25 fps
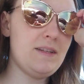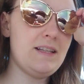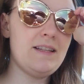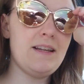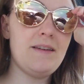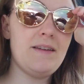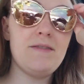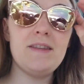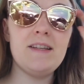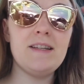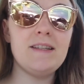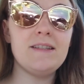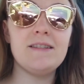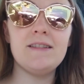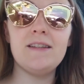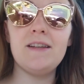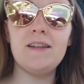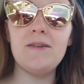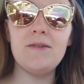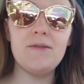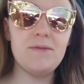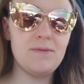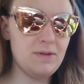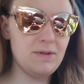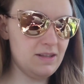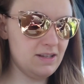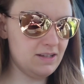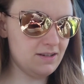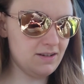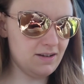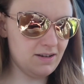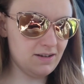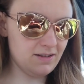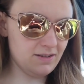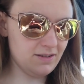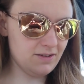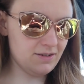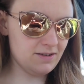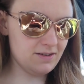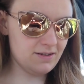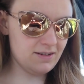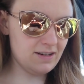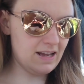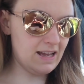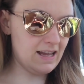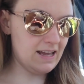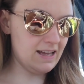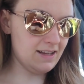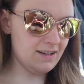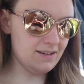Everything's slow with a toddler,
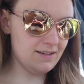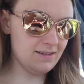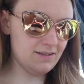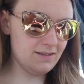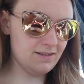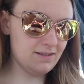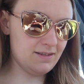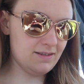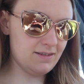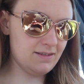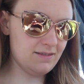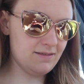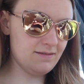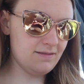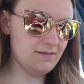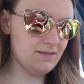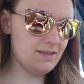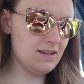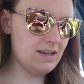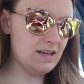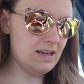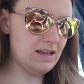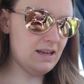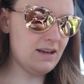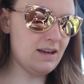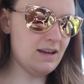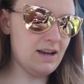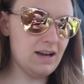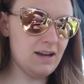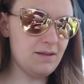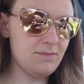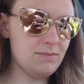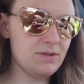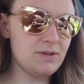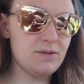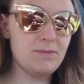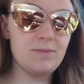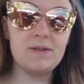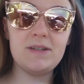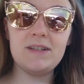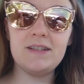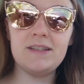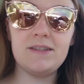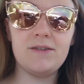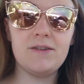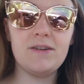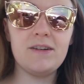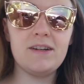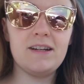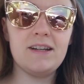and I'm super
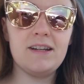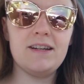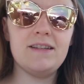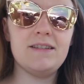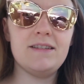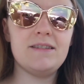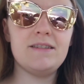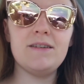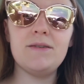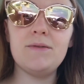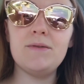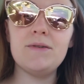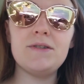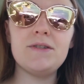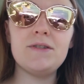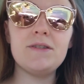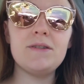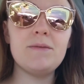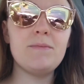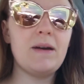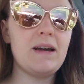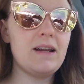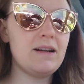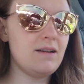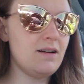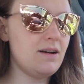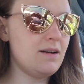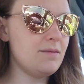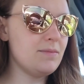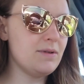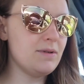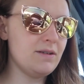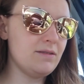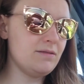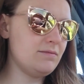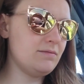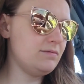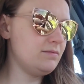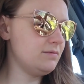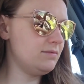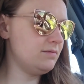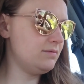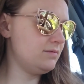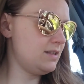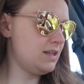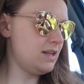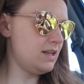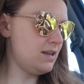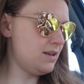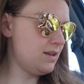disorganized, so we're just a bad combo.
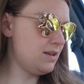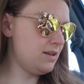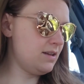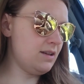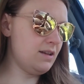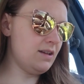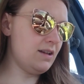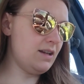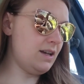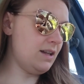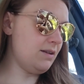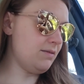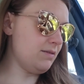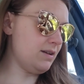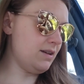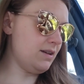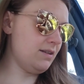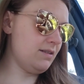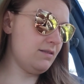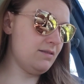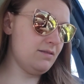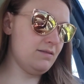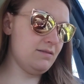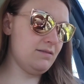Anyway,